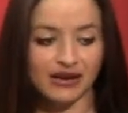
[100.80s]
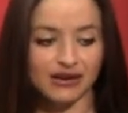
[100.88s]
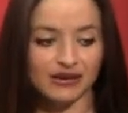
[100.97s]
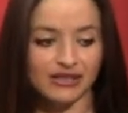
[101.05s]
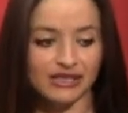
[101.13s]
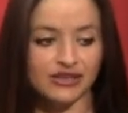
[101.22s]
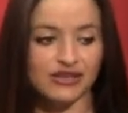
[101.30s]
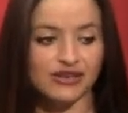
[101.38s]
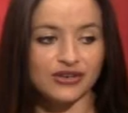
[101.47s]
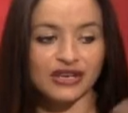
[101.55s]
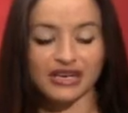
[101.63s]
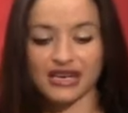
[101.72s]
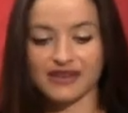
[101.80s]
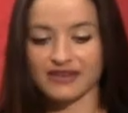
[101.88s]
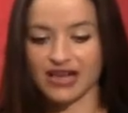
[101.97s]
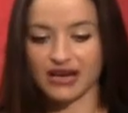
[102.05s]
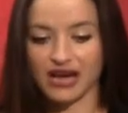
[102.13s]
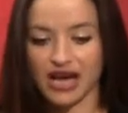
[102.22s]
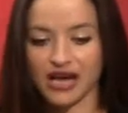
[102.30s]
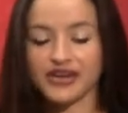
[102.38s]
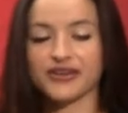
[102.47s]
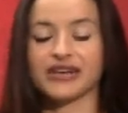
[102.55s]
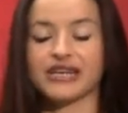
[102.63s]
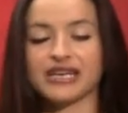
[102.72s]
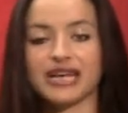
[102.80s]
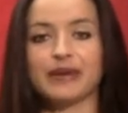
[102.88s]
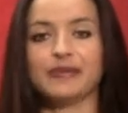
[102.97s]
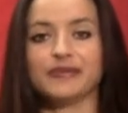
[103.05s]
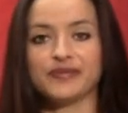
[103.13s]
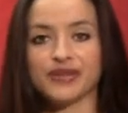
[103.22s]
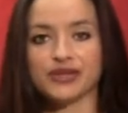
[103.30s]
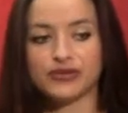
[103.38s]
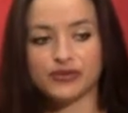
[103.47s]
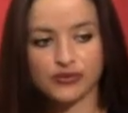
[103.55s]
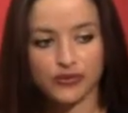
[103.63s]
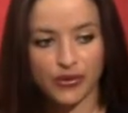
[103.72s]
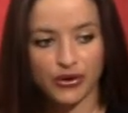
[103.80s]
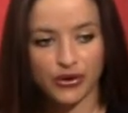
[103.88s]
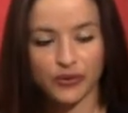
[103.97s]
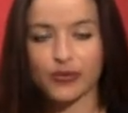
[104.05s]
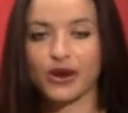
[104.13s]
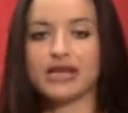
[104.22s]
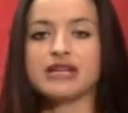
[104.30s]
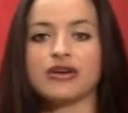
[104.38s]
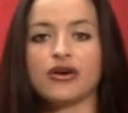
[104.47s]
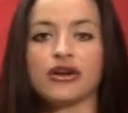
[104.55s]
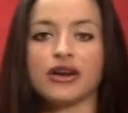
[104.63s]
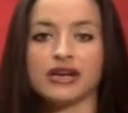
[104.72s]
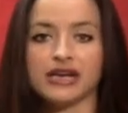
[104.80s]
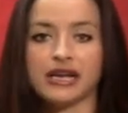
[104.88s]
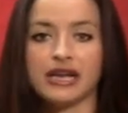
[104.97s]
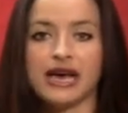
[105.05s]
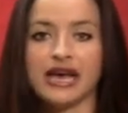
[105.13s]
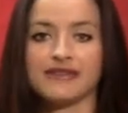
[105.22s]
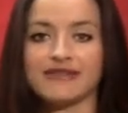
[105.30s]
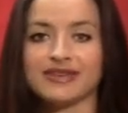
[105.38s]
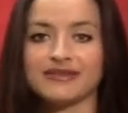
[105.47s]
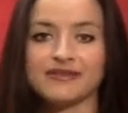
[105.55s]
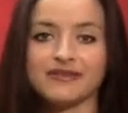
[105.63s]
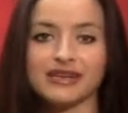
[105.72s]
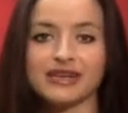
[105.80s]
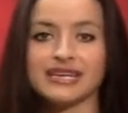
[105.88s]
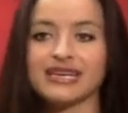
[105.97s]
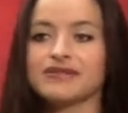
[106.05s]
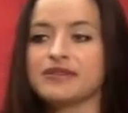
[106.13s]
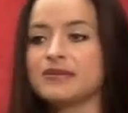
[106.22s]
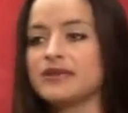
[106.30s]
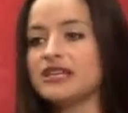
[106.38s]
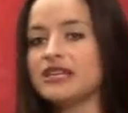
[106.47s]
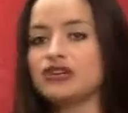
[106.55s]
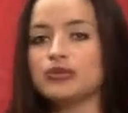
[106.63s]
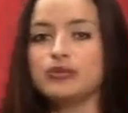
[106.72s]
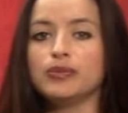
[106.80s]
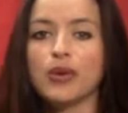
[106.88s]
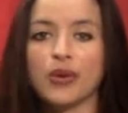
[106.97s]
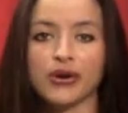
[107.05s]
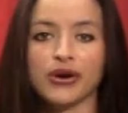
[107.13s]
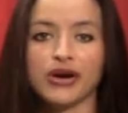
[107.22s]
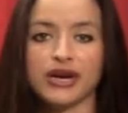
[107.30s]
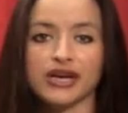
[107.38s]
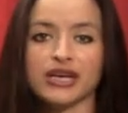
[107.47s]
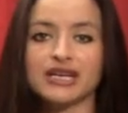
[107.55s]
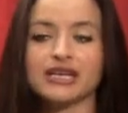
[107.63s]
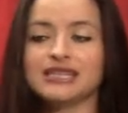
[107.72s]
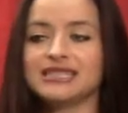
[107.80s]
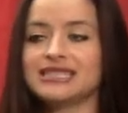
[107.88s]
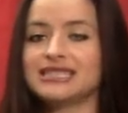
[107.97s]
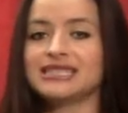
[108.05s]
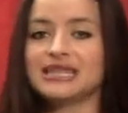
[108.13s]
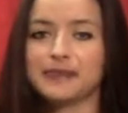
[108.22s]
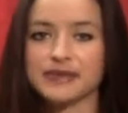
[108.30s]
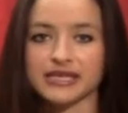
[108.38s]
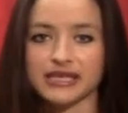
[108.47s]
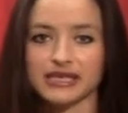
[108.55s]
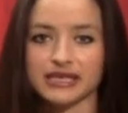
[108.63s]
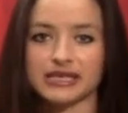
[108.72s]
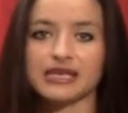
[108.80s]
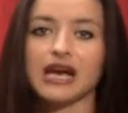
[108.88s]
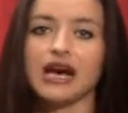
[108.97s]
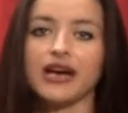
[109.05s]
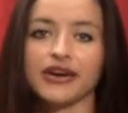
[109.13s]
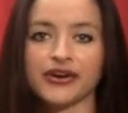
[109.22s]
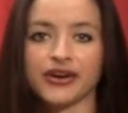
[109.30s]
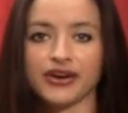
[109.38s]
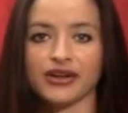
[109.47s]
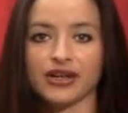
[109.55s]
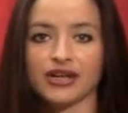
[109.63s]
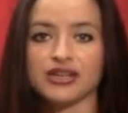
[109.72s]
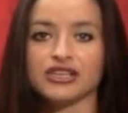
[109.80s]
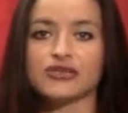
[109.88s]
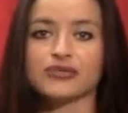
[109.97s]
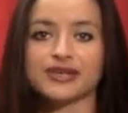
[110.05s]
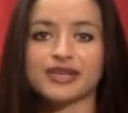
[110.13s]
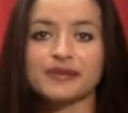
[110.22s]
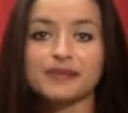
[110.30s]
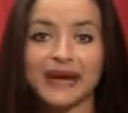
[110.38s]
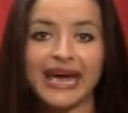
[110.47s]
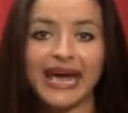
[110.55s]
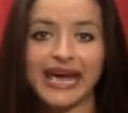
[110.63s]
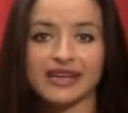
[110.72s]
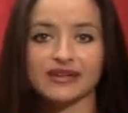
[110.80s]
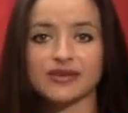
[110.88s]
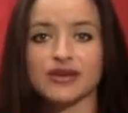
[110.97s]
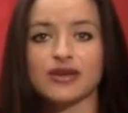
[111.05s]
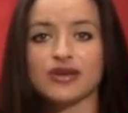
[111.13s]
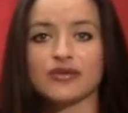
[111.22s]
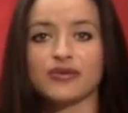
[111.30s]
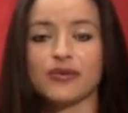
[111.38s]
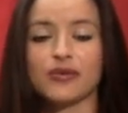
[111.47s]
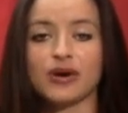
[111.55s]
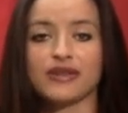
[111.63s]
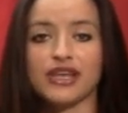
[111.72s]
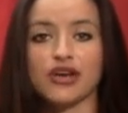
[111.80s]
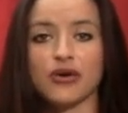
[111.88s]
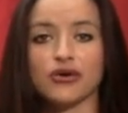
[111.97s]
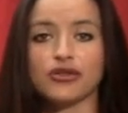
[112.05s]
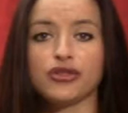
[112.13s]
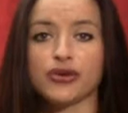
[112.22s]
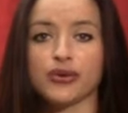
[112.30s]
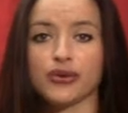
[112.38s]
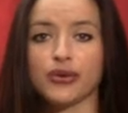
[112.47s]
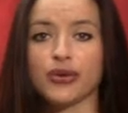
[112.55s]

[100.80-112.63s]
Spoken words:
into their life, like honoring them for what is going on in their life and give them this support, this acceptance, this honor, this respect for what they're going through.